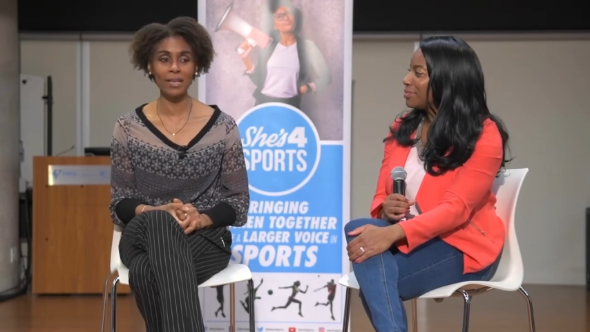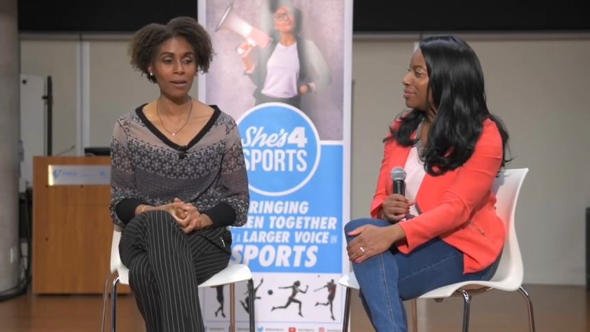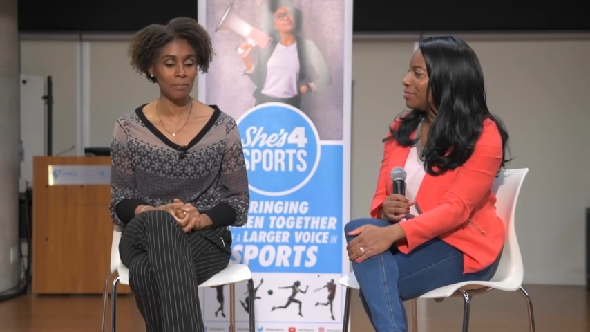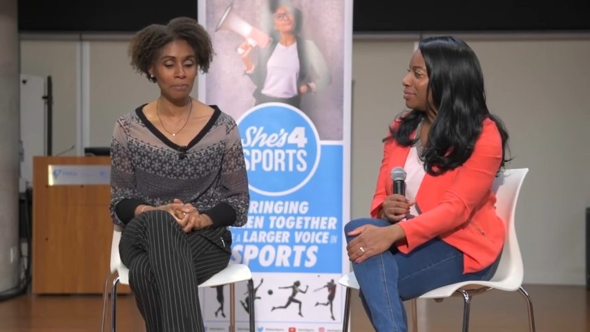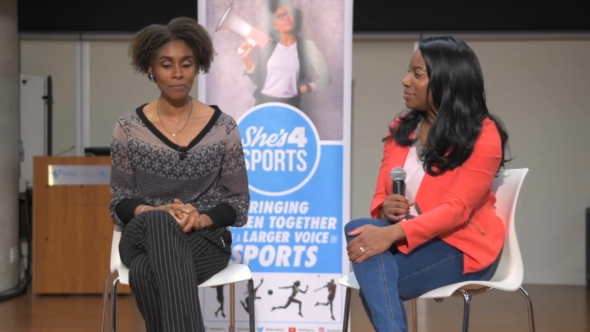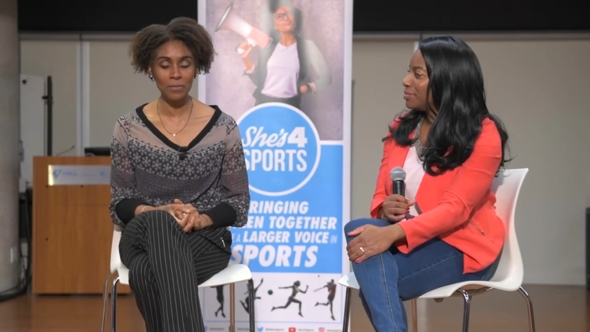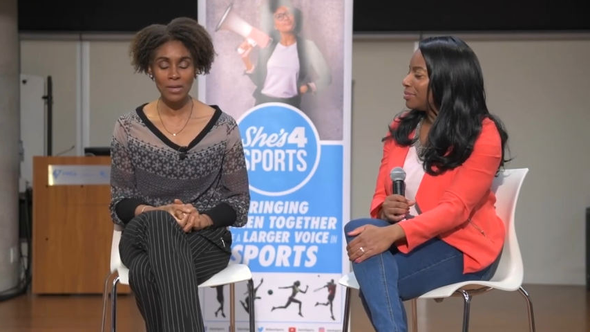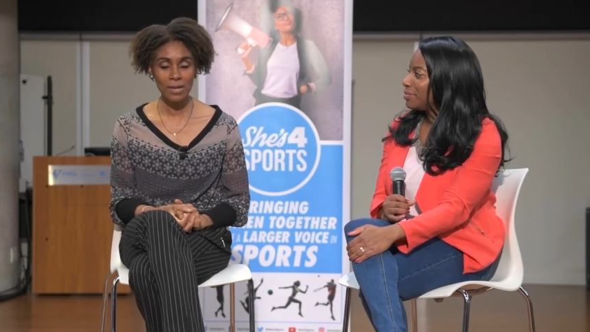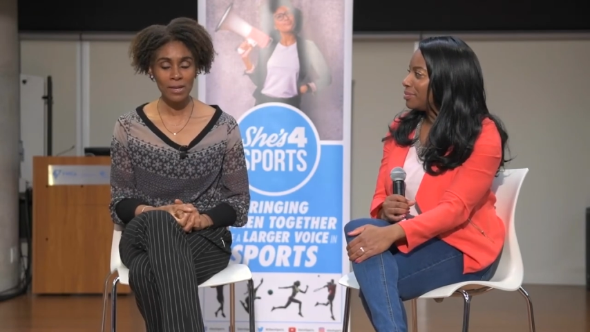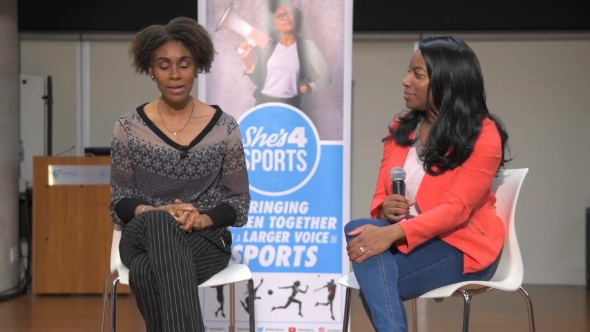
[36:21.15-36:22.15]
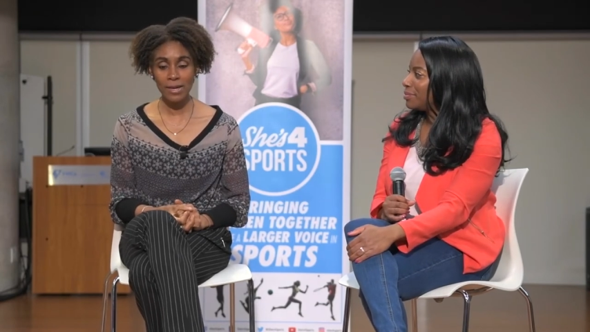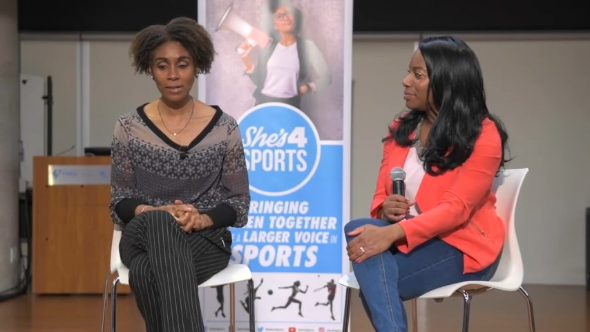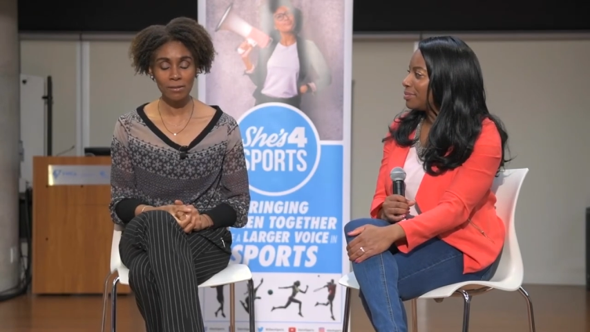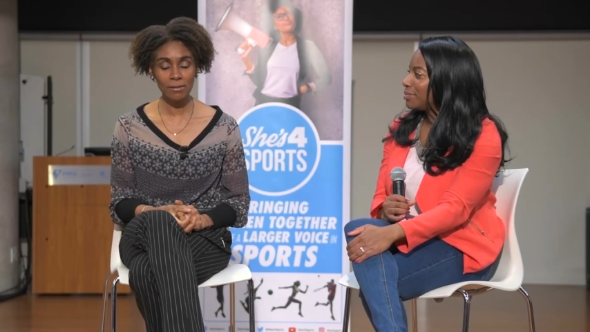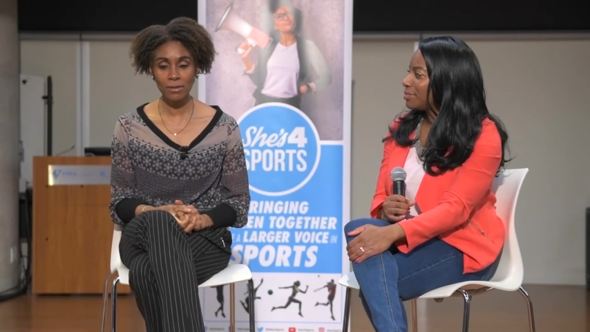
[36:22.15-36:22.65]
Speaker 1: Um,
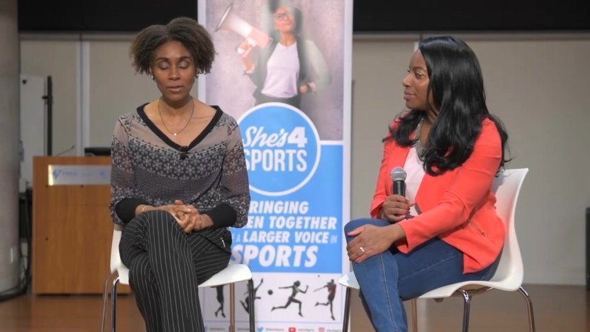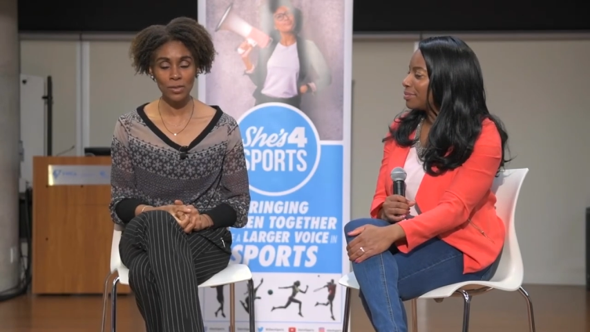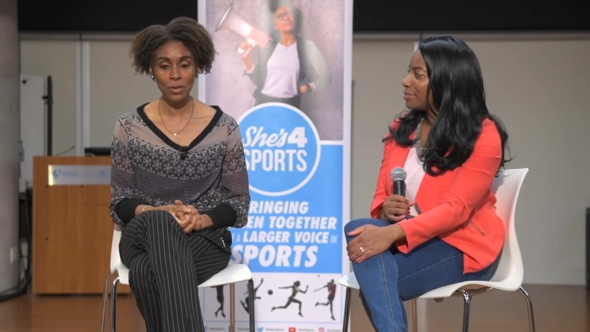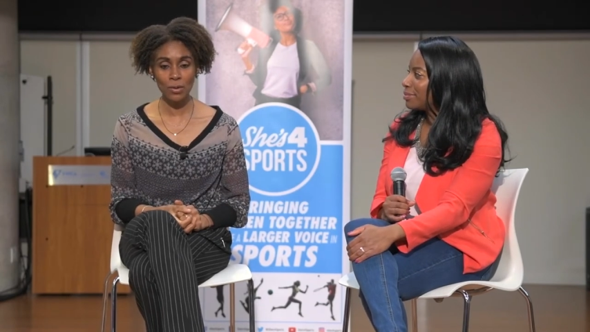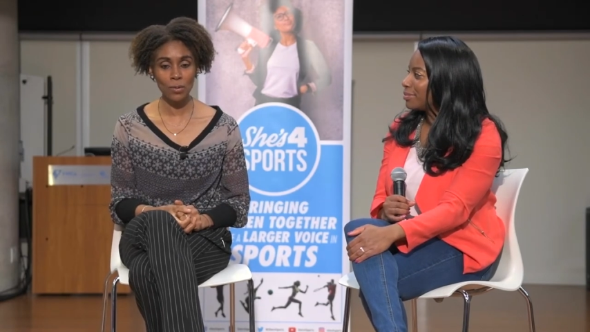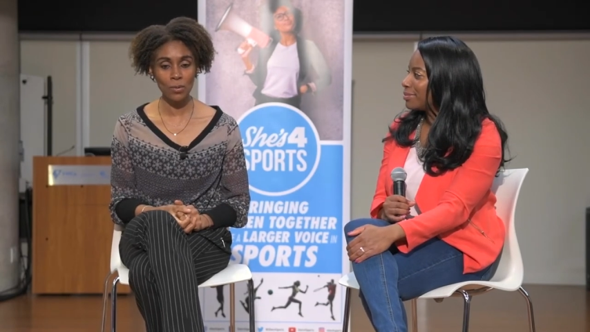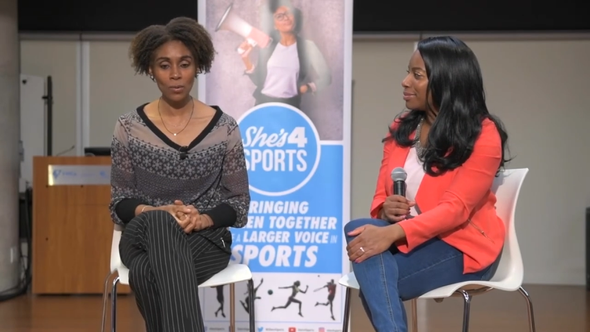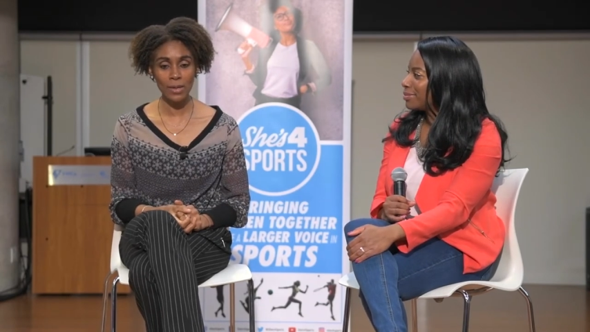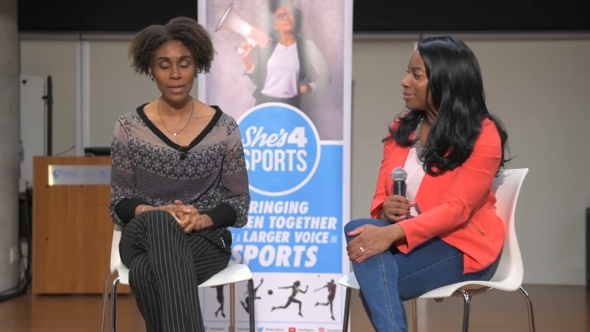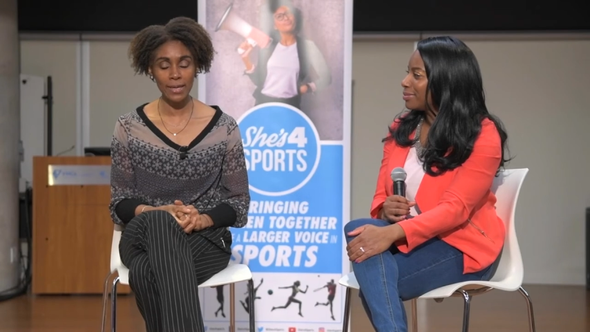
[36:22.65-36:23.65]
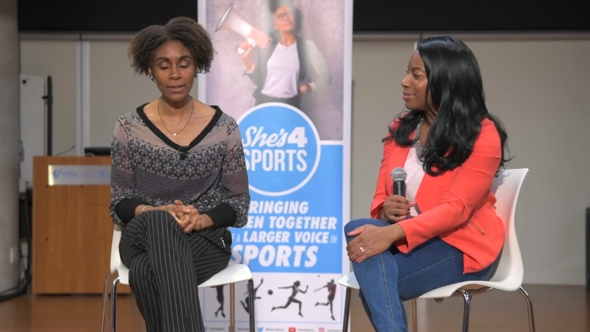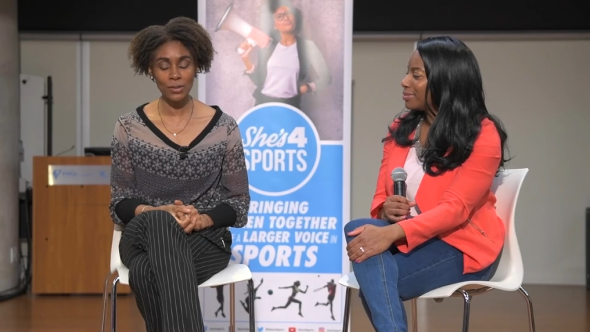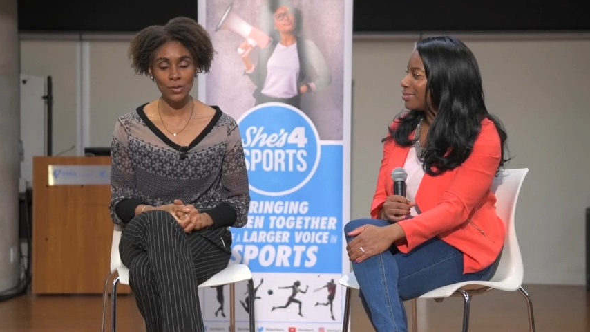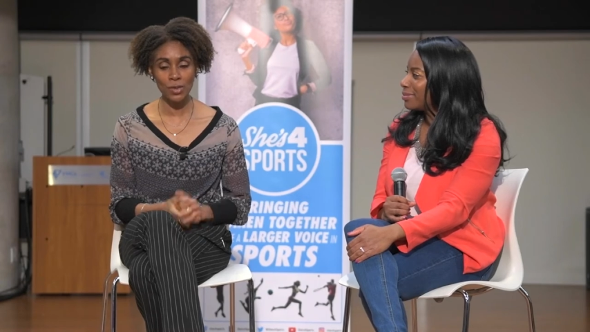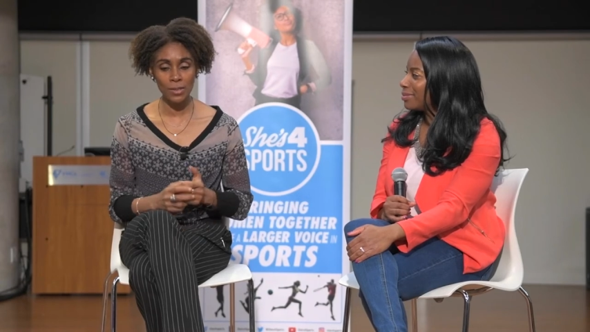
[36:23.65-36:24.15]
and so
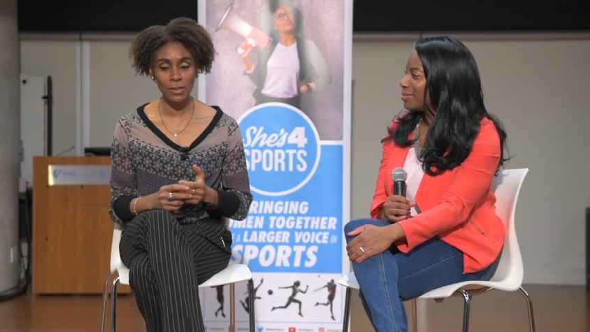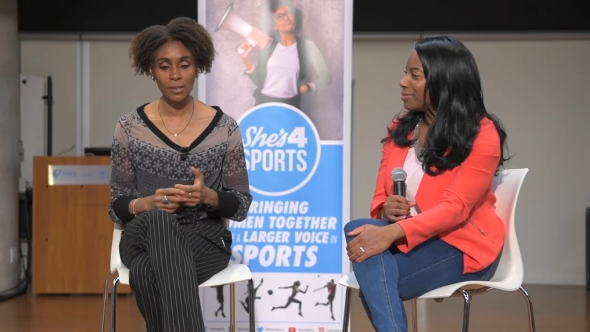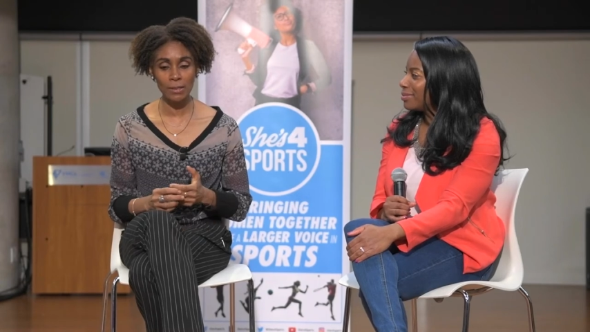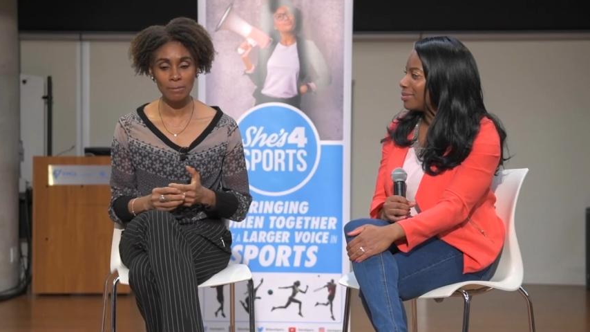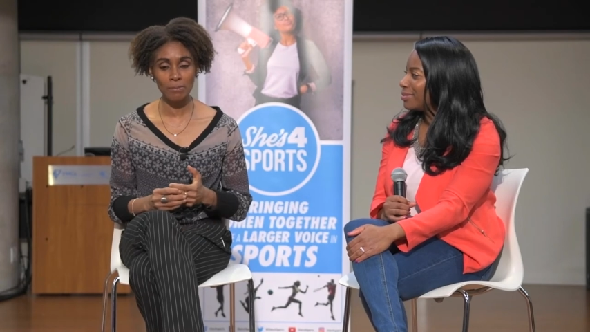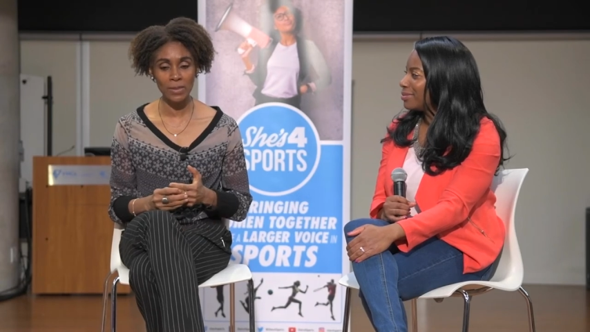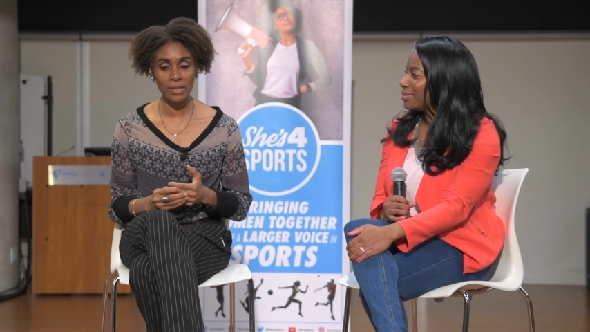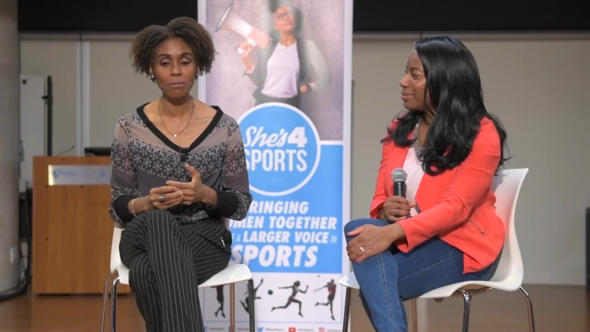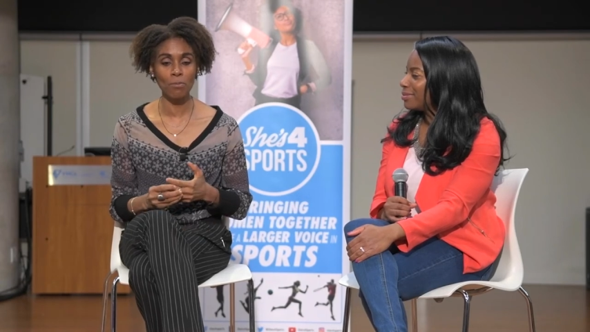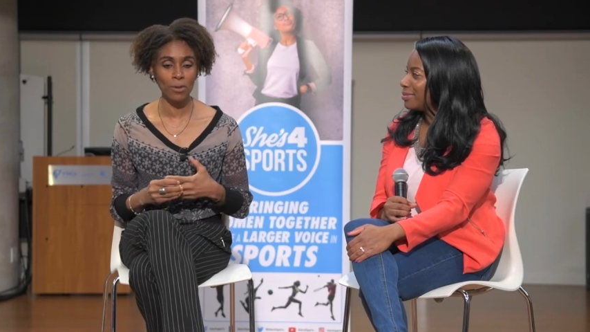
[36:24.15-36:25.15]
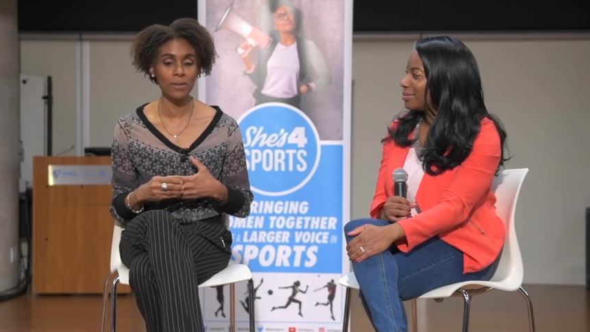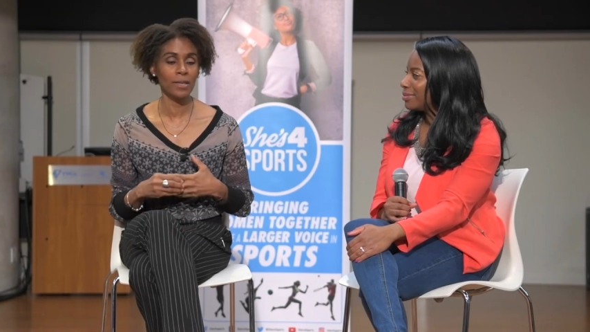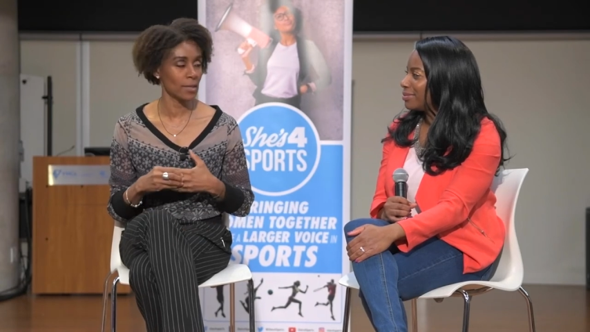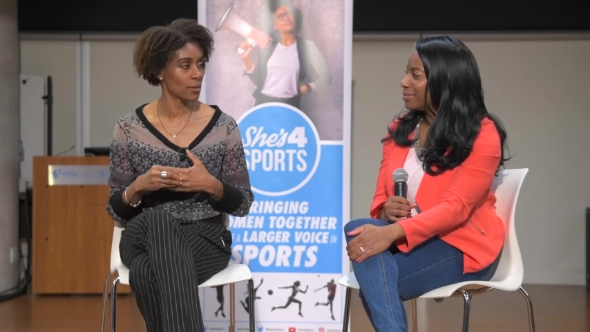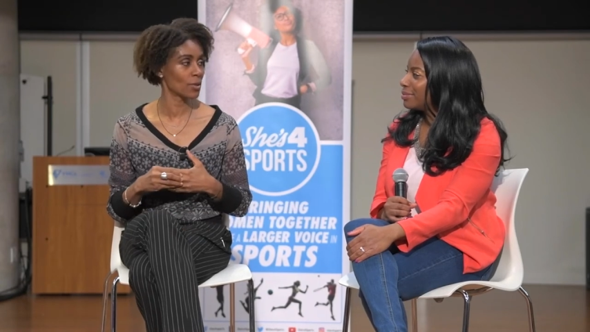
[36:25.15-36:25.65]
it's just um, it's important
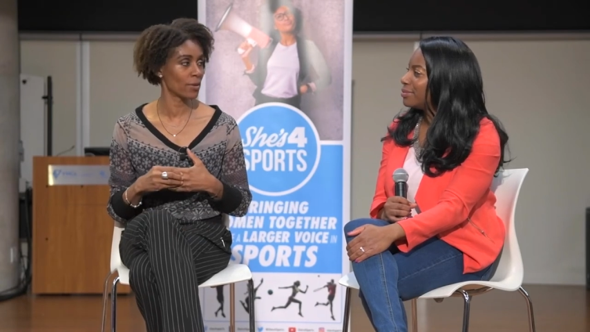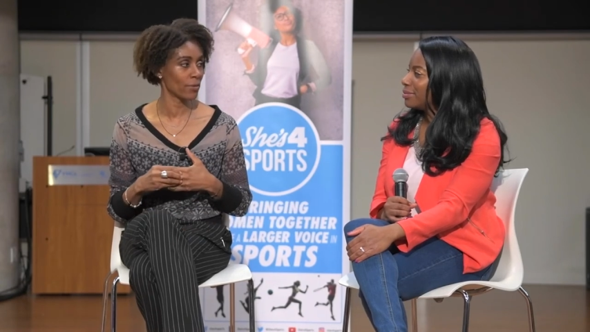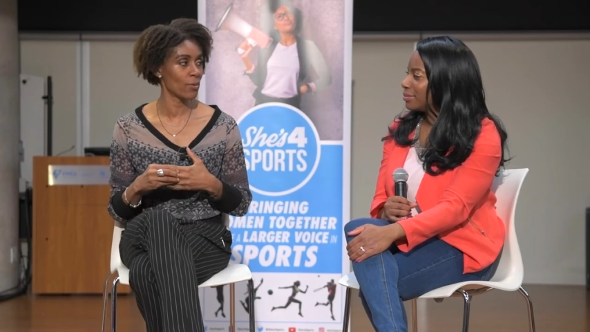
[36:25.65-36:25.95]
that each and every